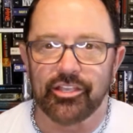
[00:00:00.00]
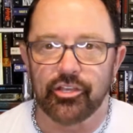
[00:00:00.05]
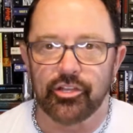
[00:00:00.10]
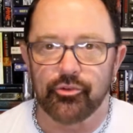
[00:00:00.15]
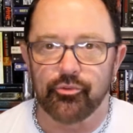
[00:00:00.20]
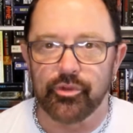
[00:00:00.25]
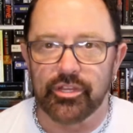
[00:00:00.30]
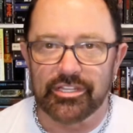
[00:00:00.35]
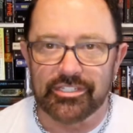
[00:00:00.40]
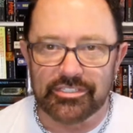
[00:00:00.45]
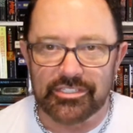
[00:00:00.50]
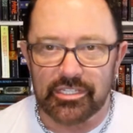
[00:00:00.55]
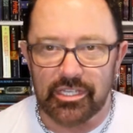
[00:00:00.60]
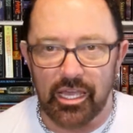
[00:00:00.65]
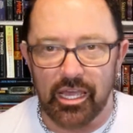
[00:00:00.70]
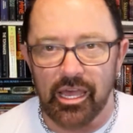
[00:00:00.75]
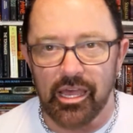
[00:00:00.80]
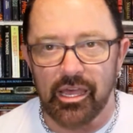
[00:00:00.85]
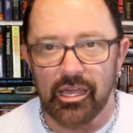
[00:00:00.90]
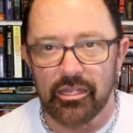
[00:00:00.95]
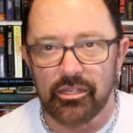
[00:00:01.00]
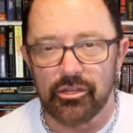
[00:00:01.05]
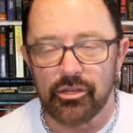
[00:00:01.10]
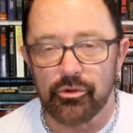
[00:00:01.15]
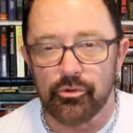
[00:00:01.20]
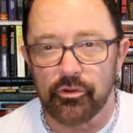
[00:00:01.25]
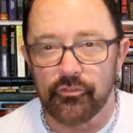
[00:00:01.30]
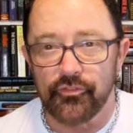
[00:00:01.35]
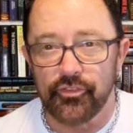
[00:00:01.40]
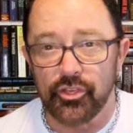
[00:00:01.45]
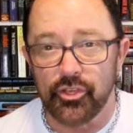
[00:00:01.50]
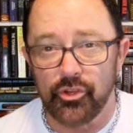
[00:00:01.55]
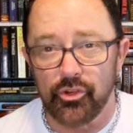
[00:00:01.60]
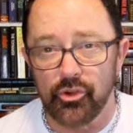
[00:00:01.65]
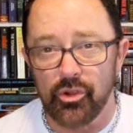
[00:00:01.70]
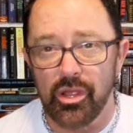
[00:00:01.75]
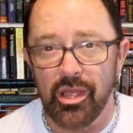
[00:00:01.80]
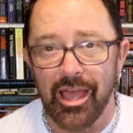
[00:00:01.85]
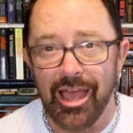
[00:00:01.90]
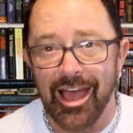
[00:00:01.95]
Goodreads
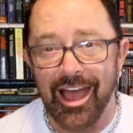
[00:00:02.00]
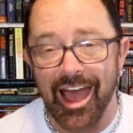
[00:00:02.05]
review.